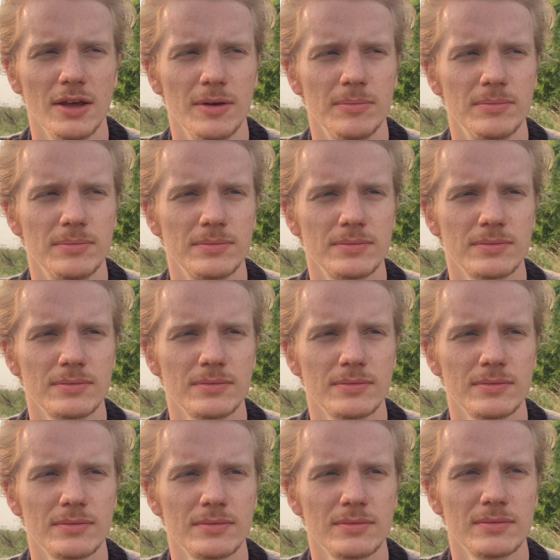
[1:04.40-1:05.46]
on
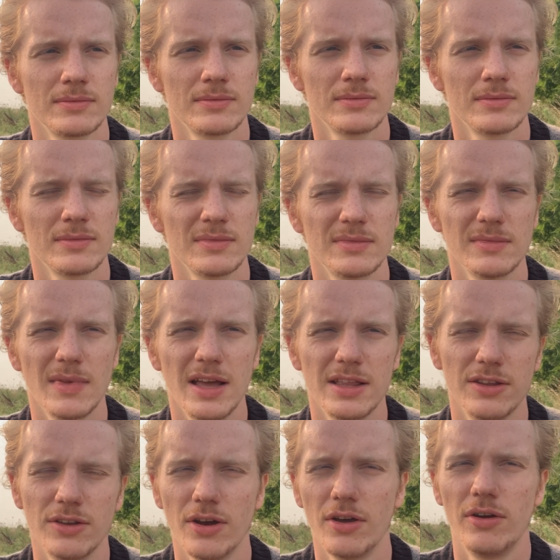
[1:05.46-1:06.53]

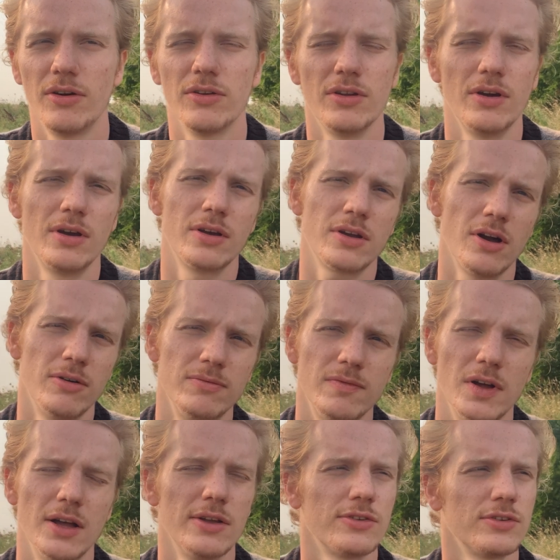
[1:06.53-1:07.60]
the
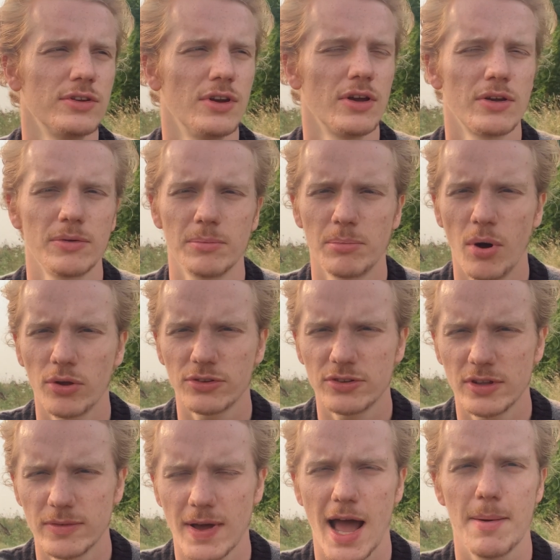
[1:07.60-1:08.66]
converse,
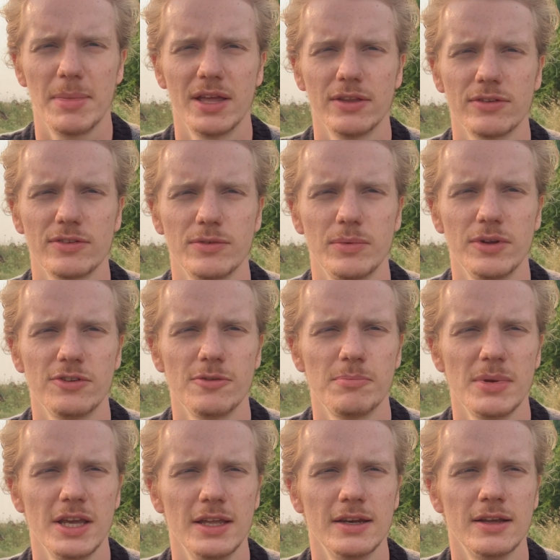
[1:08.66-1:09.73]
positive habits which
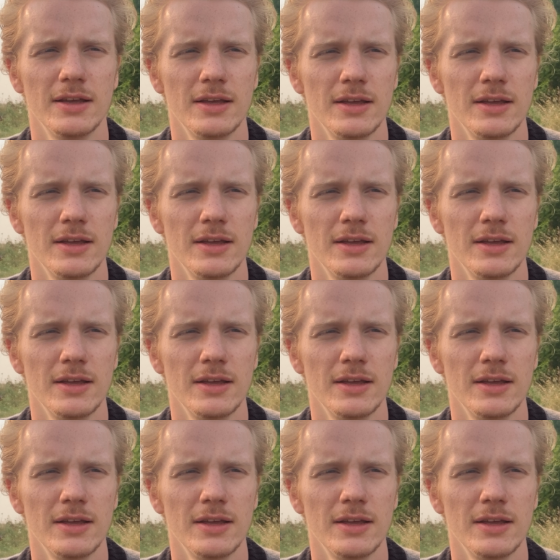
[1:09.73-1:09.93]
have been